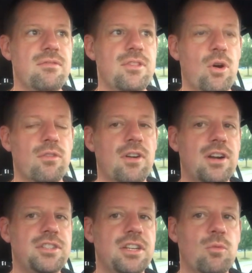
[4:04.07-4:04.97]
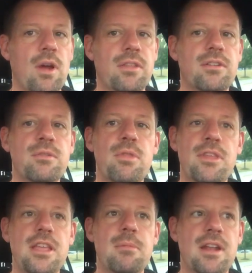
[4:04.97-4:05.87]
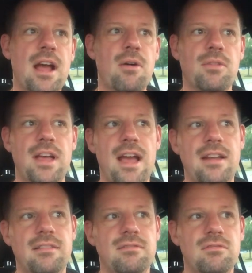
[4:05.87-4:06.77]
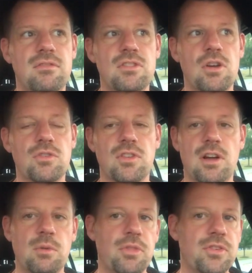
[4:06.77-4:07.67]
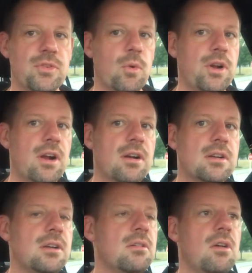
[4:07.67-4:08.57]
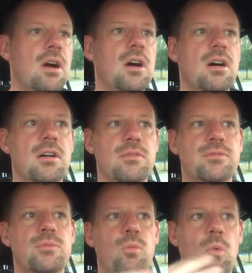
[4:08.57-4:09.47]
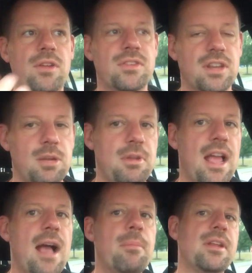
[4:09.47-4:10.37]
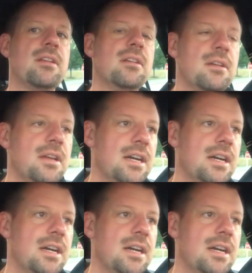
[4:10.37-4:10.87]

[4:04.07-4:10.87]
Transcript: the overarching weather theme and how that goes along with the story arc of what's going to be happening.